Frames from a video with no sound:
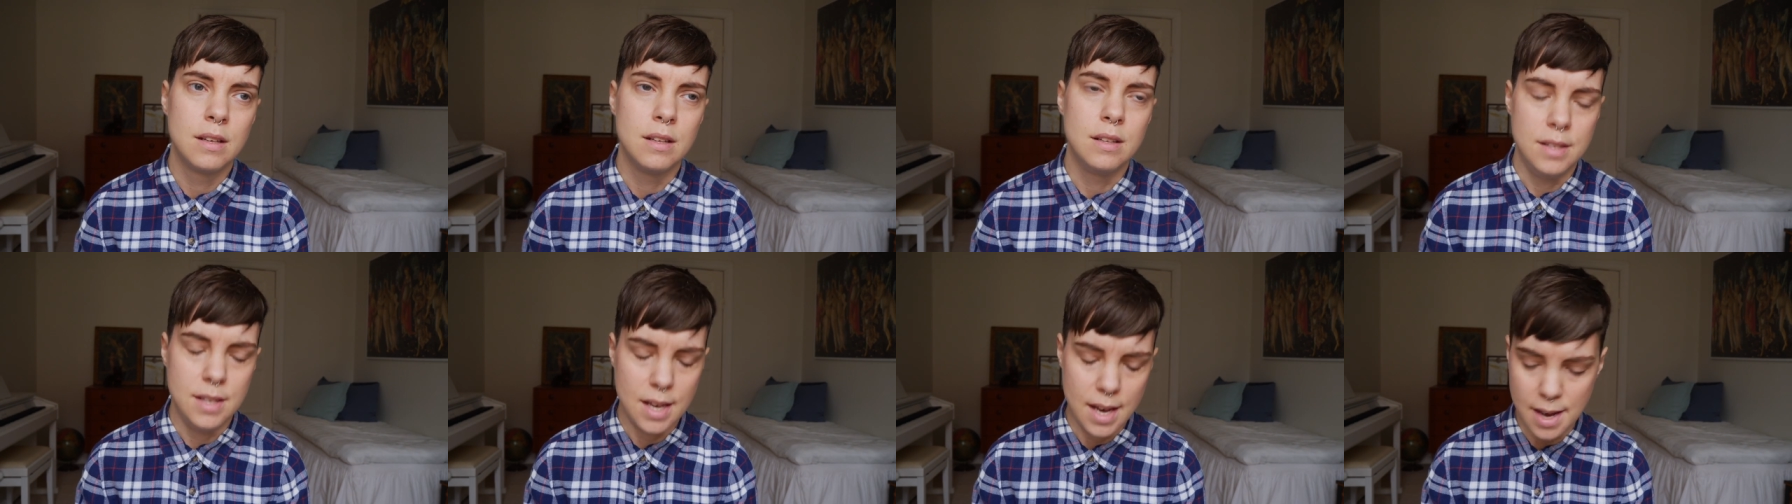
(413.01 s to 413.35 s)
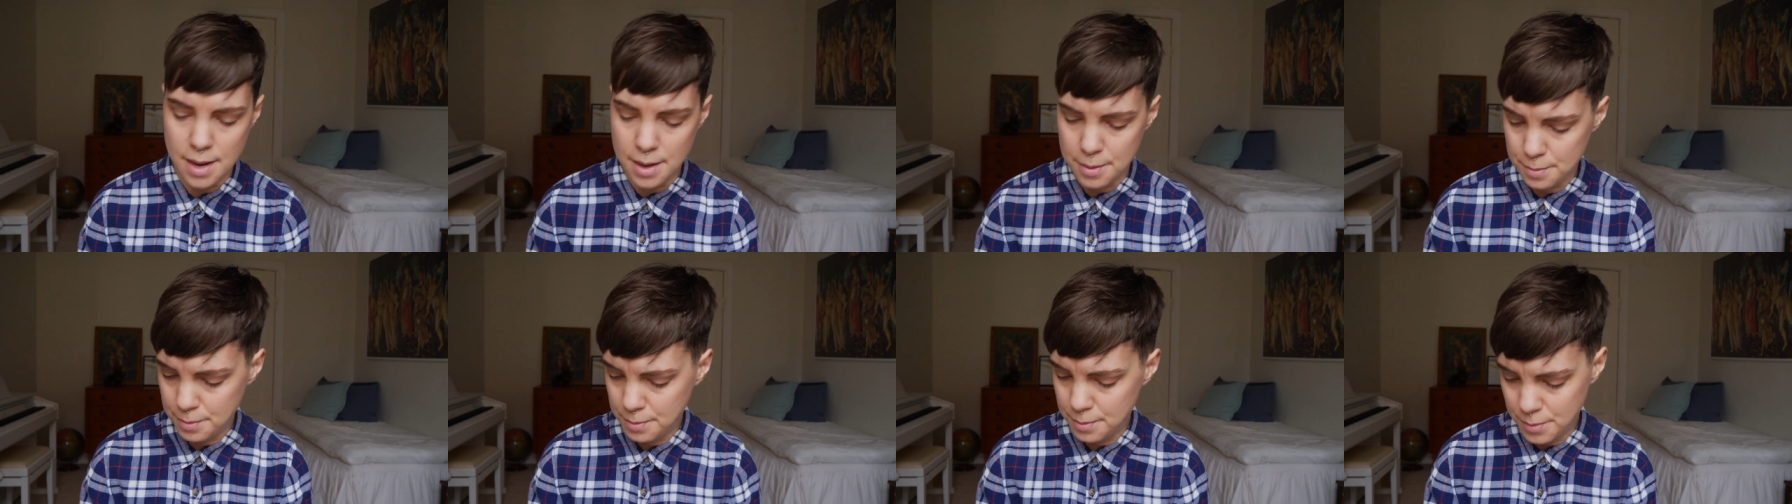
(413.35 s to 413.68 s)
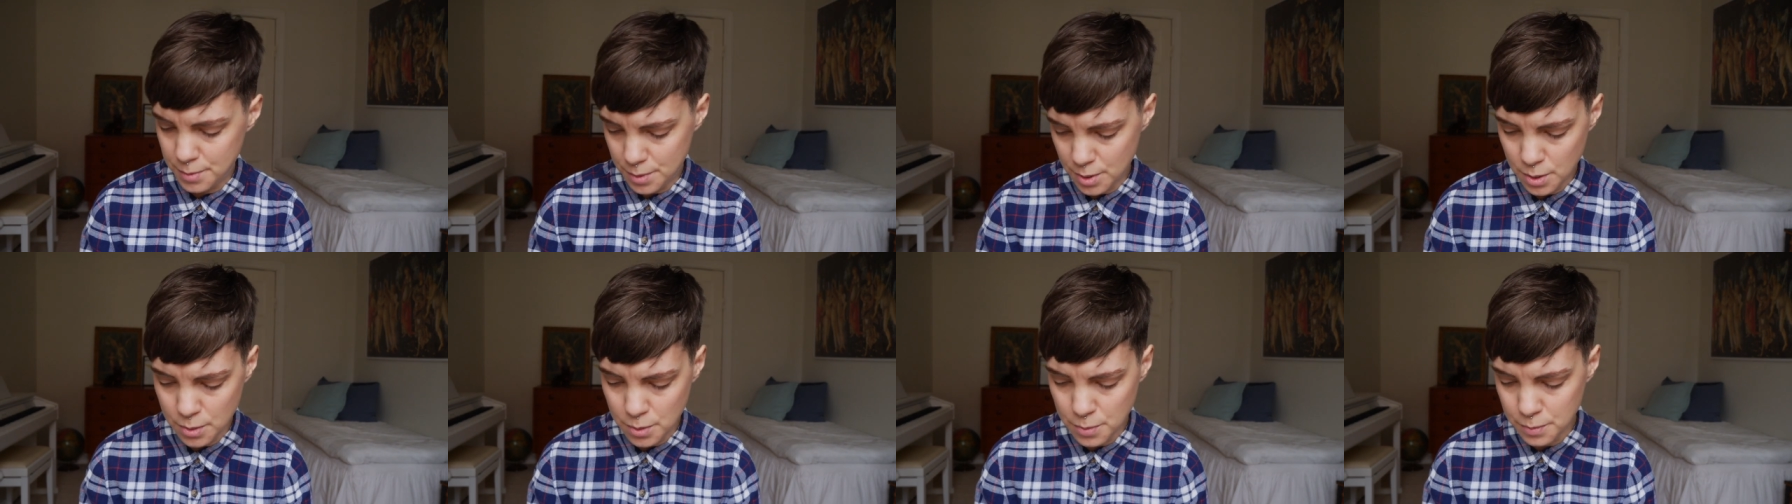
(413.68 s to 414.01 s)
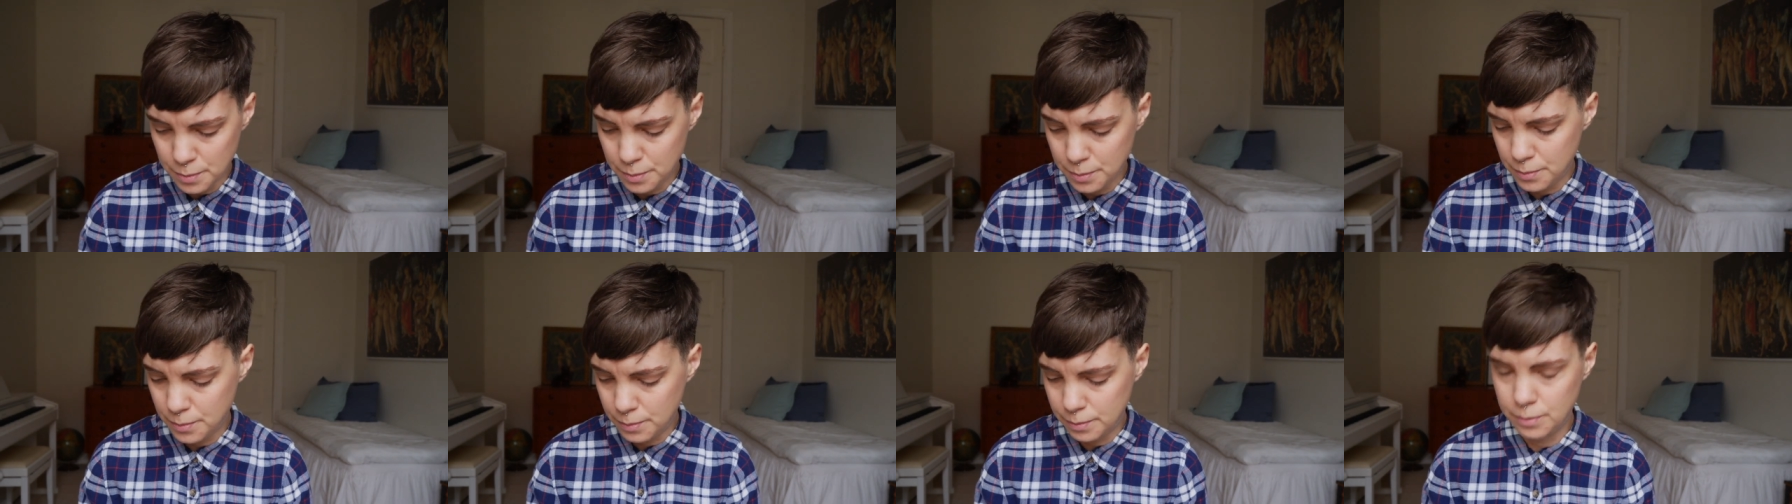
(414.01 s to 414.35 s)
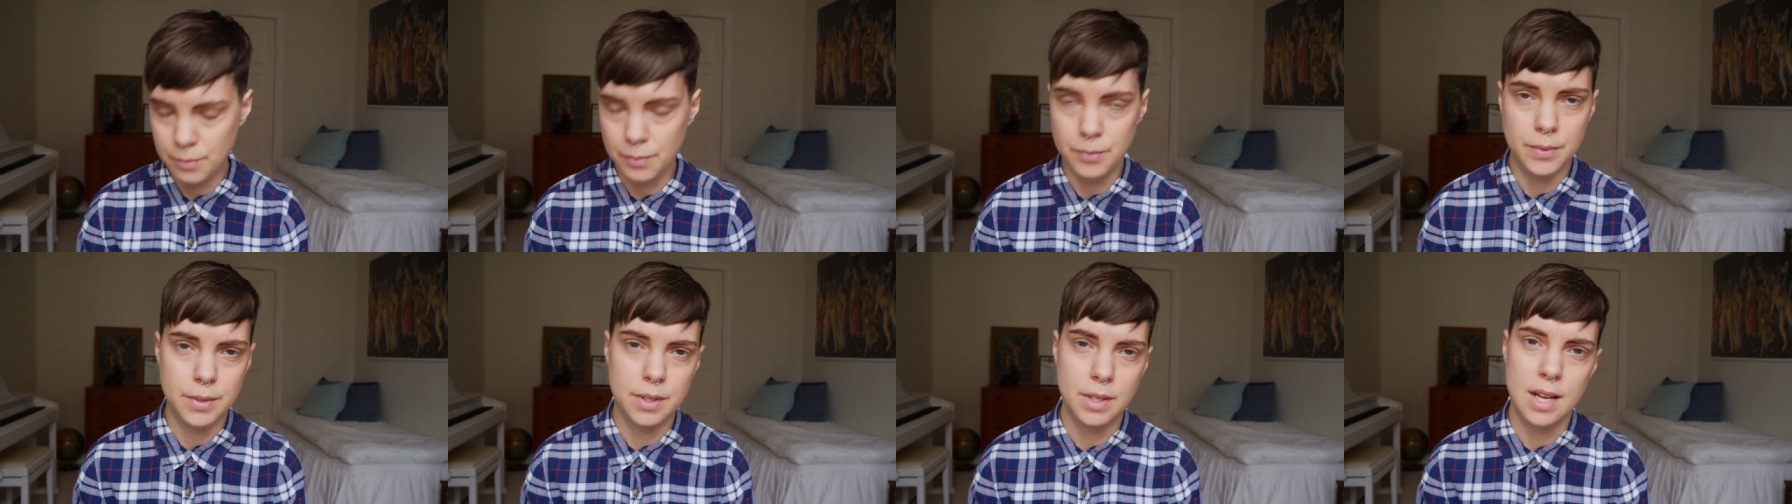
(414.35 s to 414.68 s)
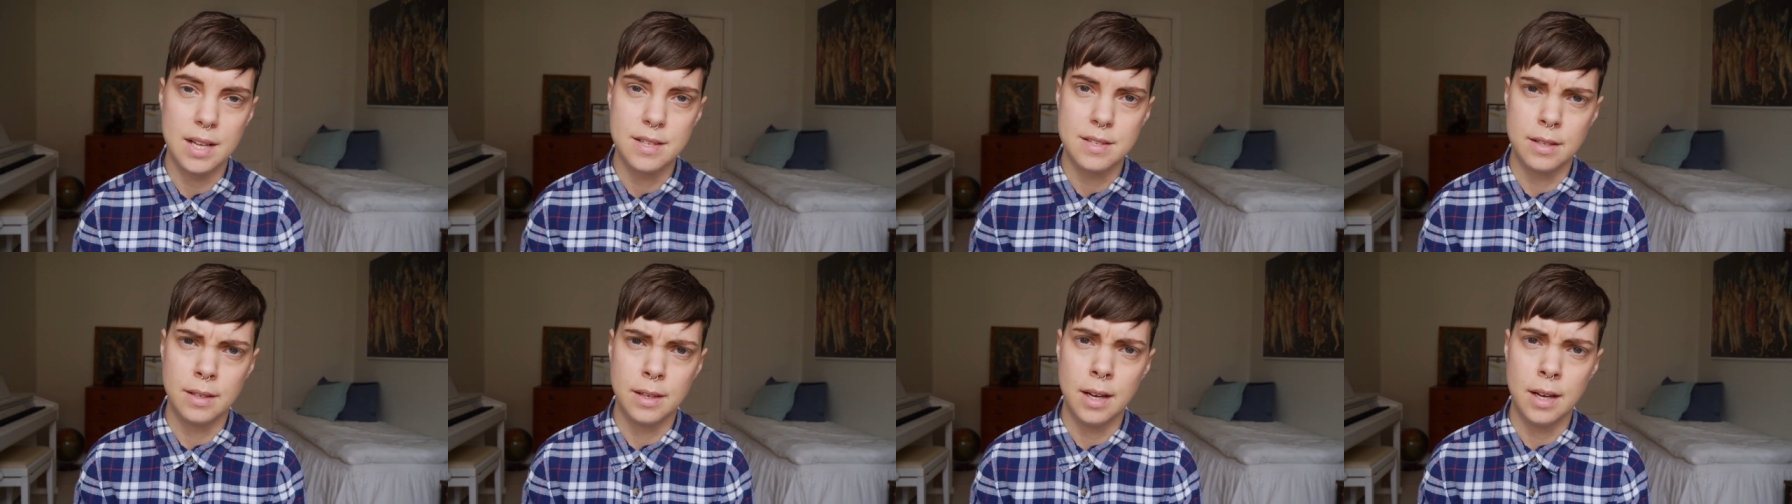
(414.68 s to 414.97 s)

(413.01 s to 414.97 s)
Yeah, so that's